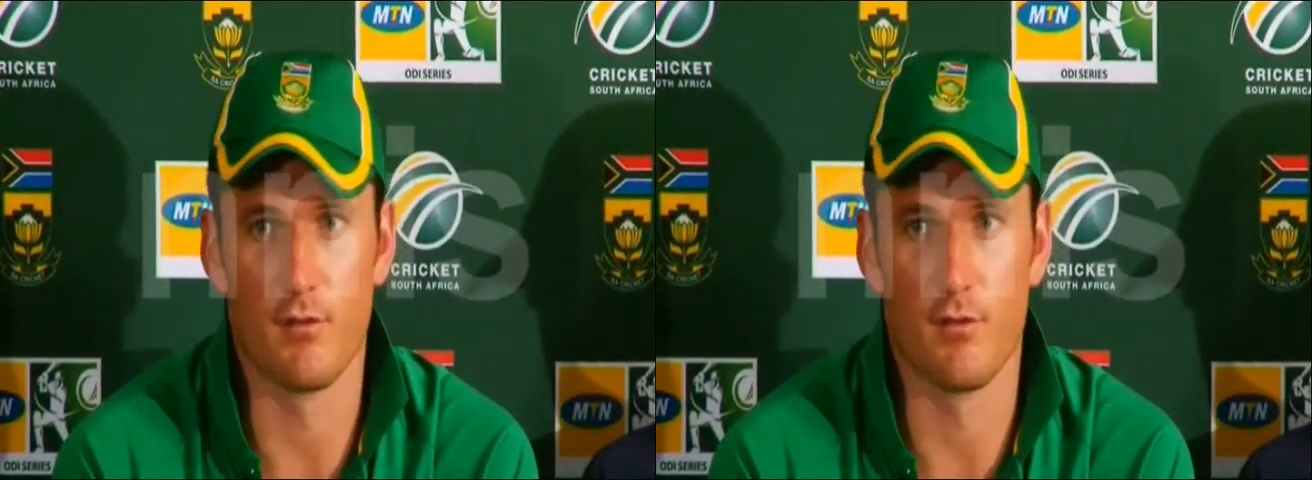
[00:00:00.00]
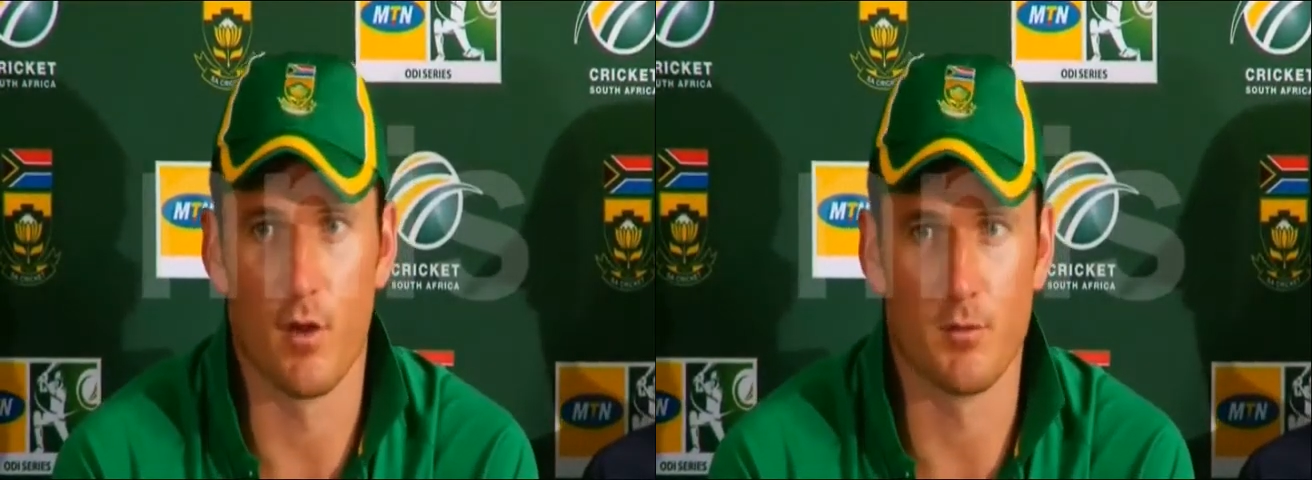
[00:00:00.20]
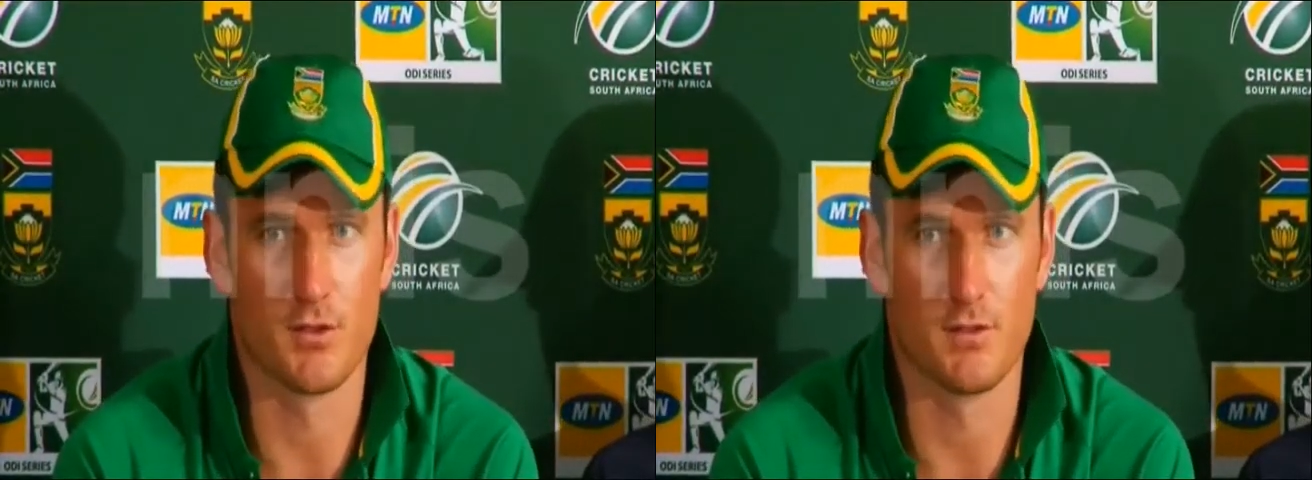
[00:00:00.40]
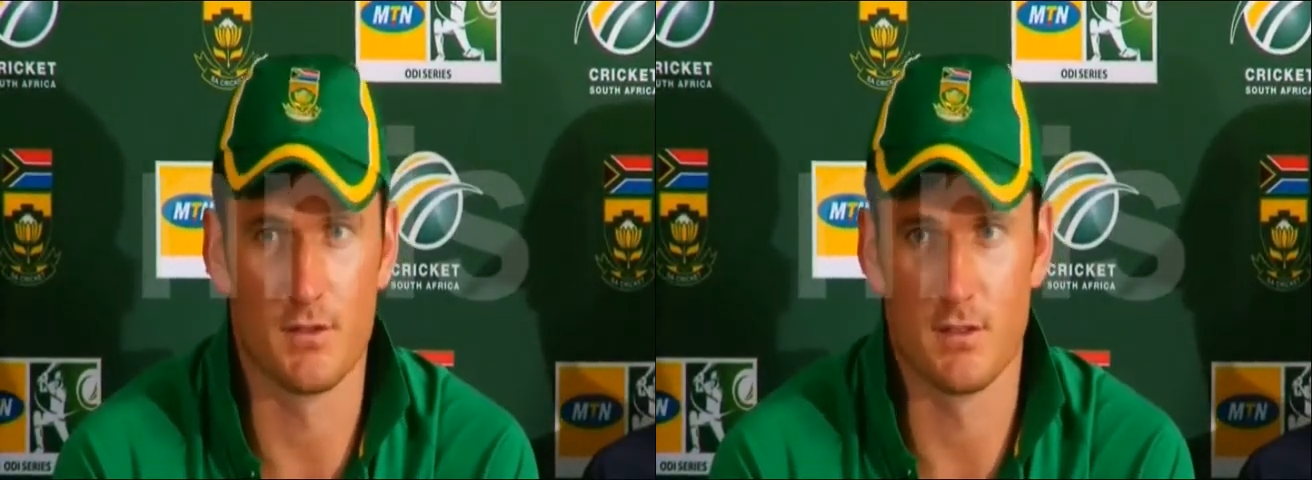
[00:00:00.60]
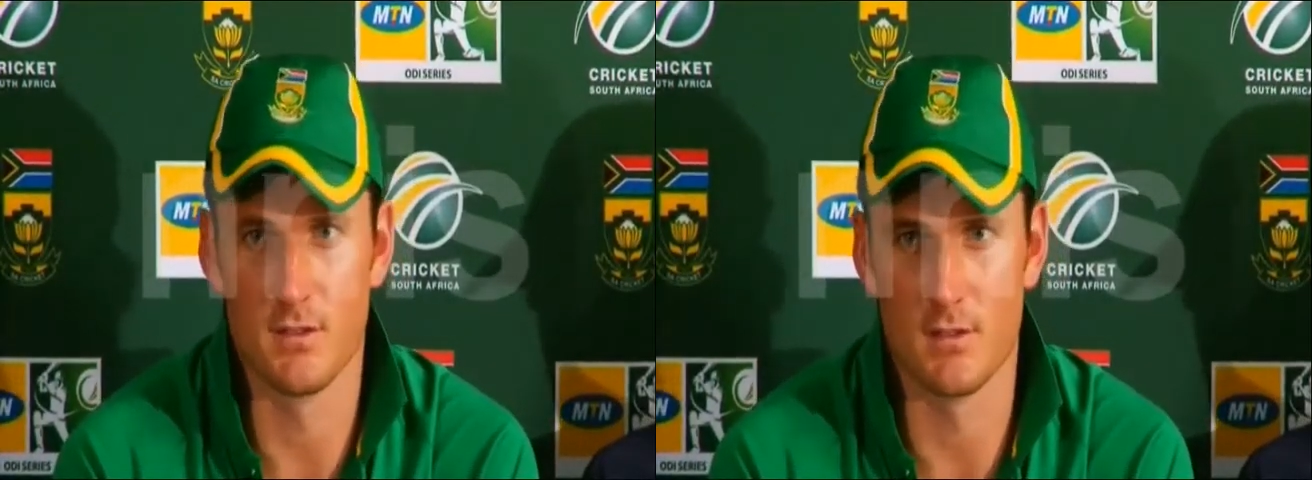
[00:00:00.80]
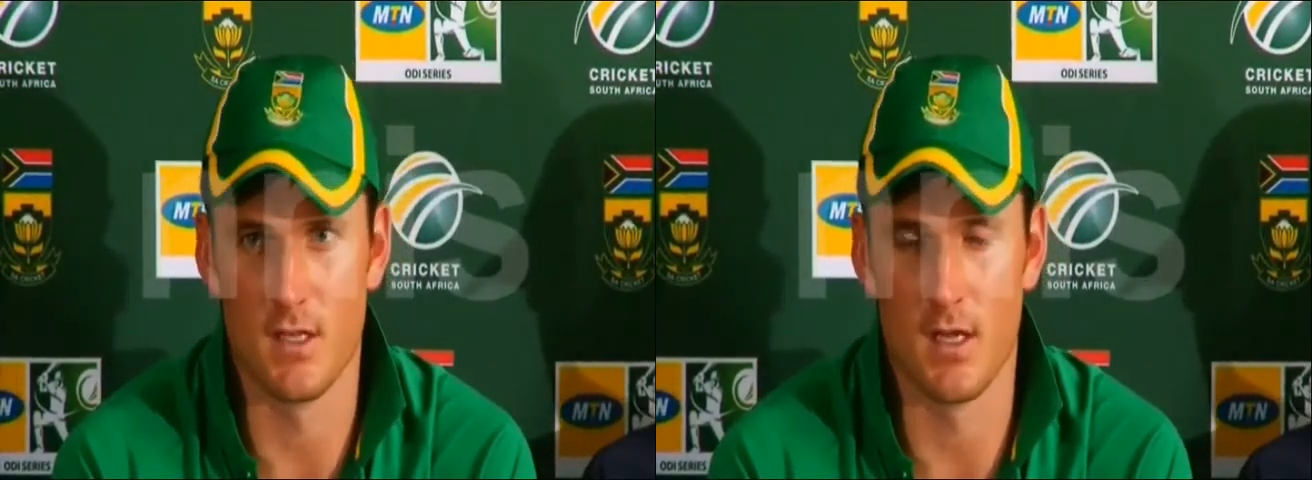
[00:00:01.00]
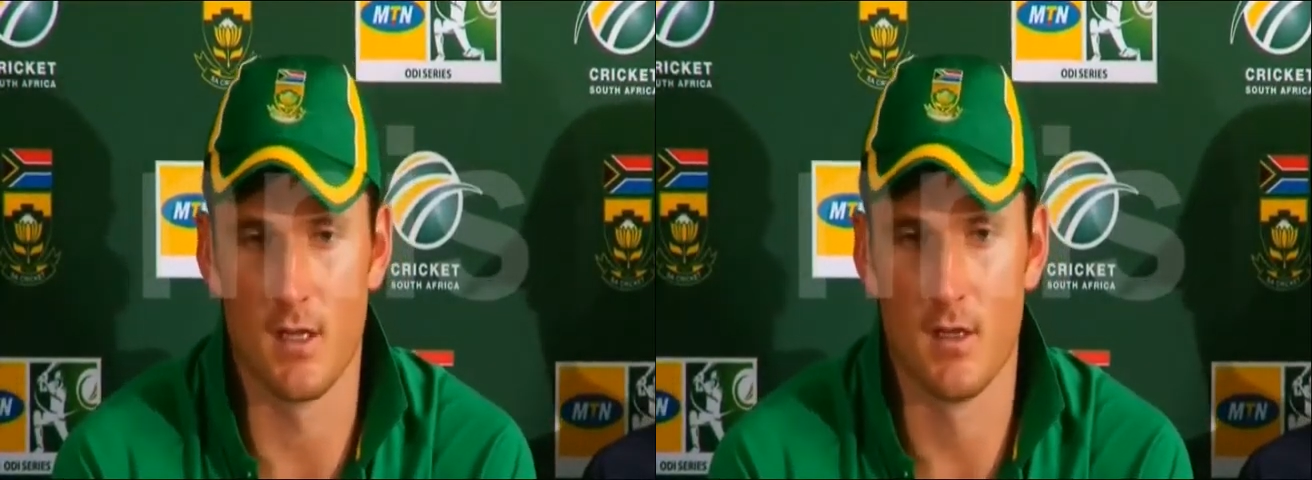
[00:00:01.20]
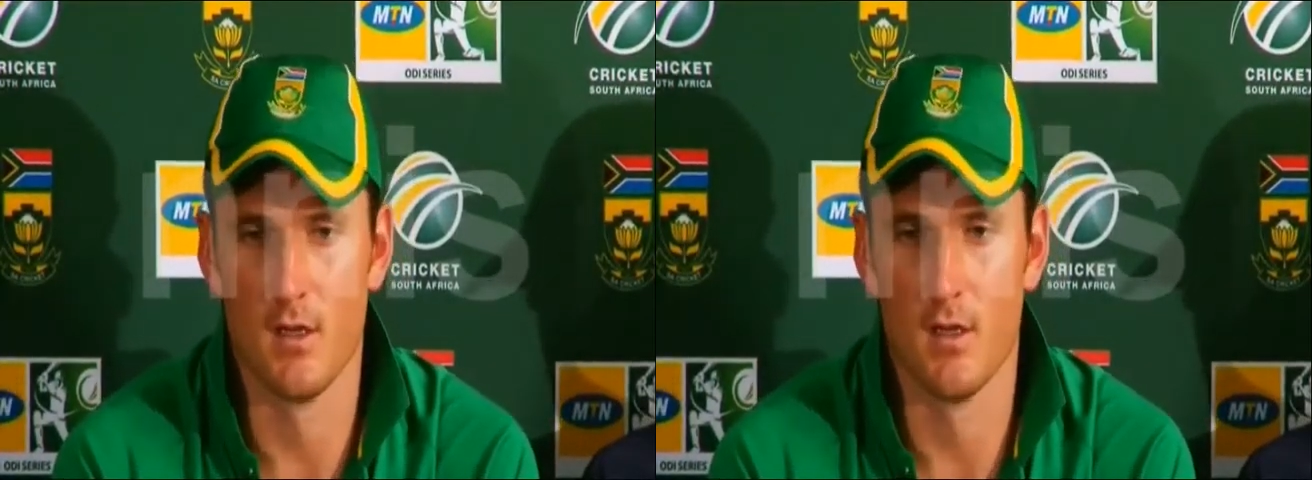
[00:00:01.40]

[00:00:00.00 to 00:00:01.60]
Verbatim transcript: different options, and uh,